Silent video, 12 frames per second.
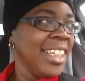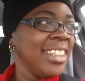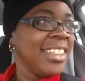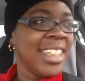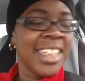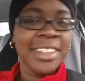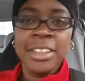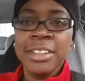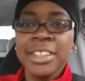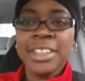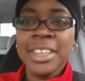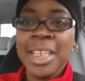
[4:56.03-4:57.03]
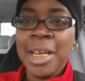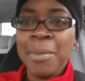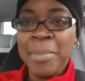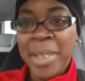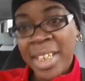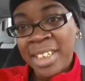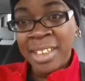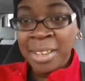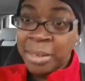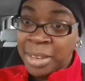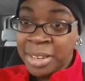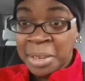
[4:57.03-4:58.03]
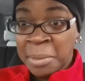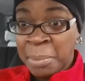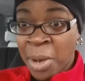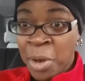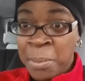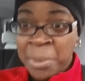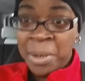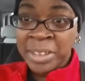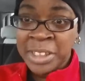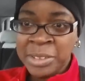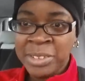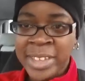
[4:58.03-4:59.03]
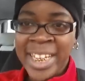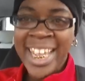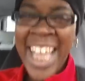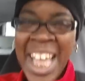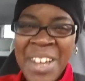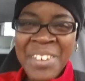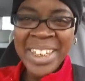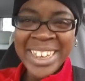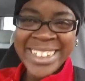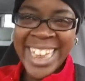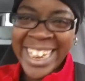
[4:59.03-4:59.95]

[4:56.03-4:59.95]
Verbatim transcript: And then I told her that I made the, the ball part, and she was like, oh, it looks